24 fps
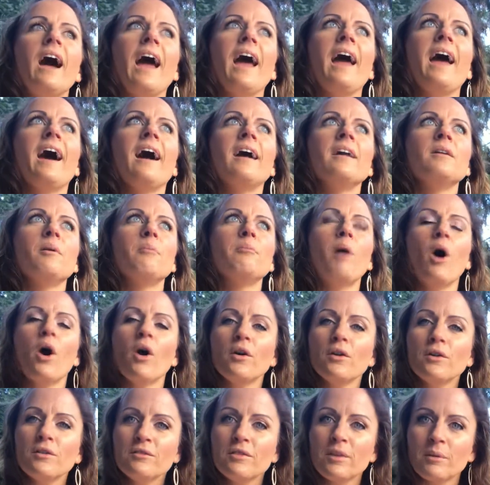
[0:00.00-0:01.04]
And
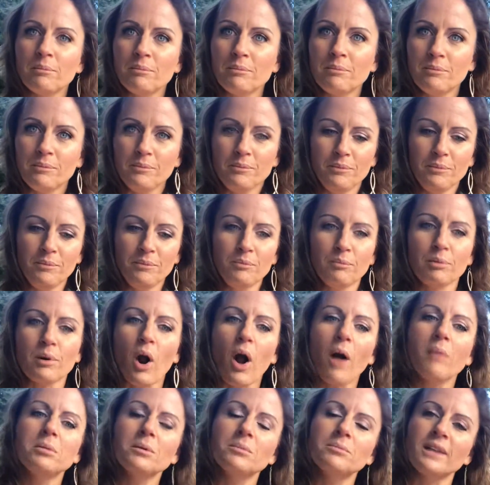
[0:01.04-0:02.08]
part of the
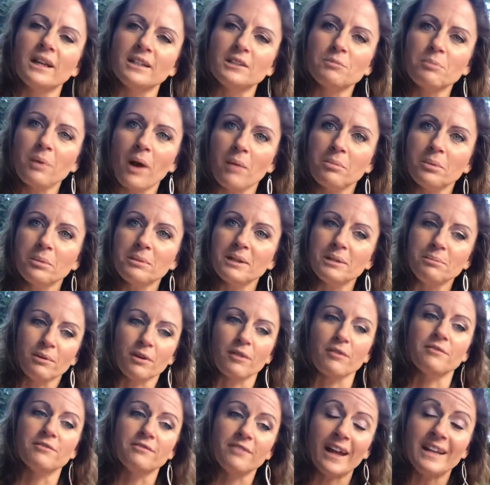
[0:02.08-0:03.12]
problem that's probably
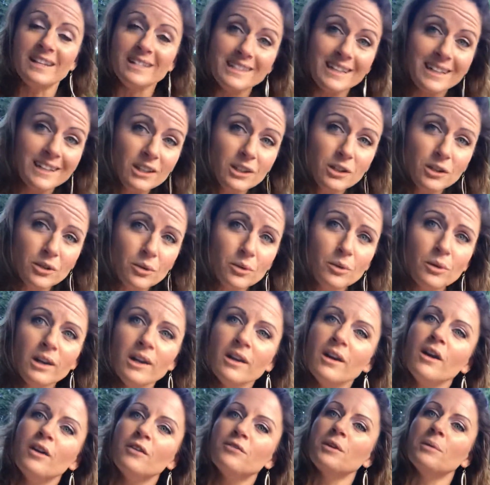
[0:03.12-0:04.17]
preventing you
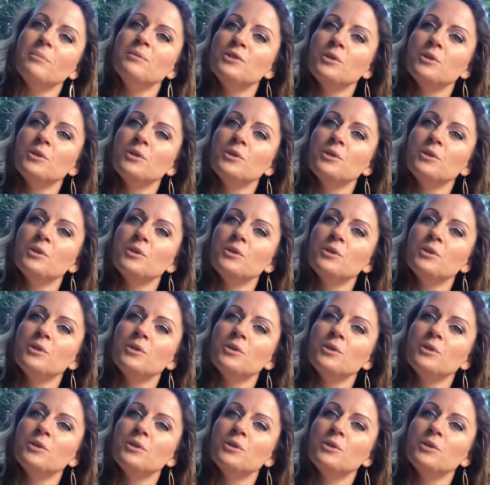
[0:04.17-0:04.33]
from